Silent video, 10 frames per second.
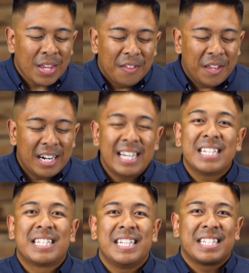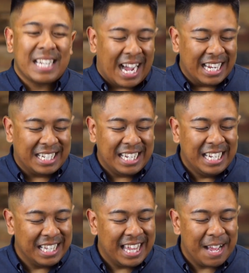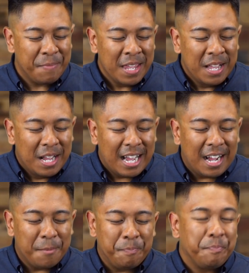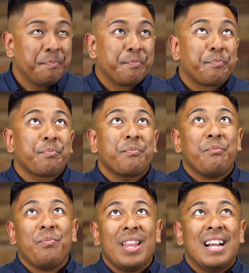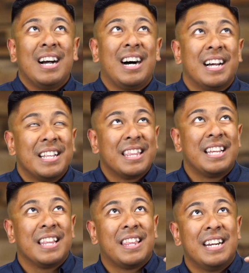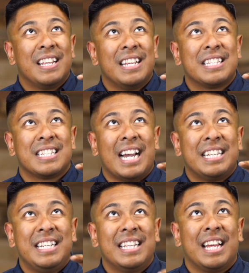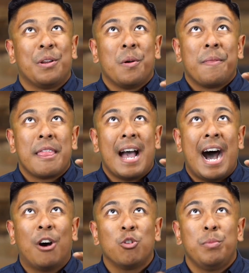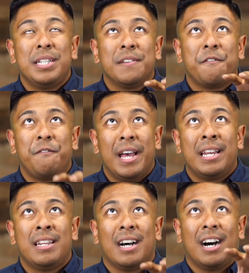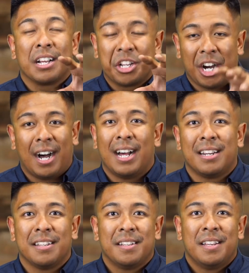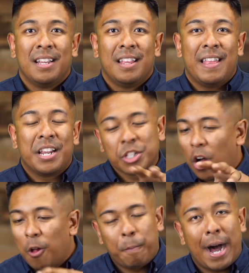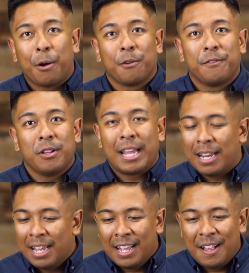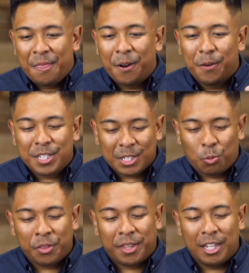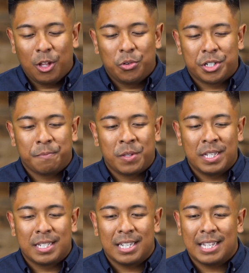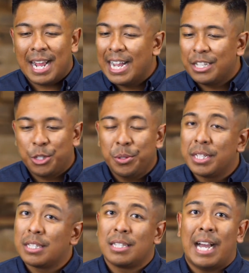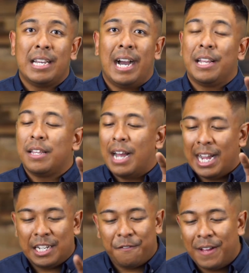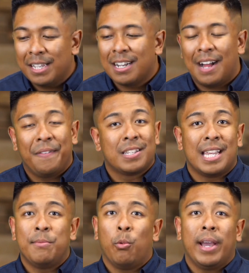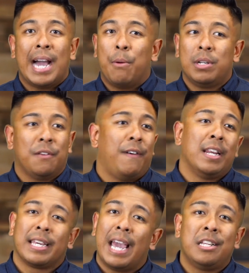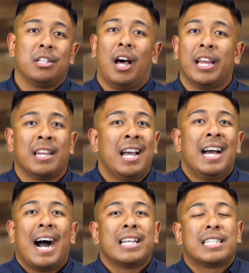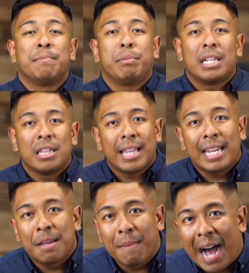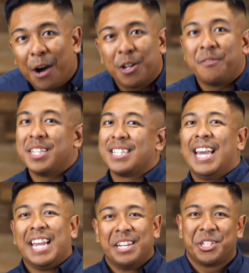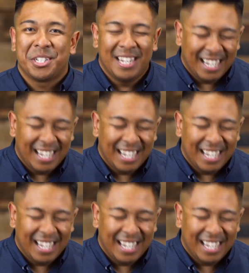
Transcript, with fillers: There is this idea that um, uh, there is this idea that how do we defend a God that is all powerful? And there was this one theologian, he says that I do this, I, I, I defend God the same way I would defend a cage lion. I simply let him out of his cage.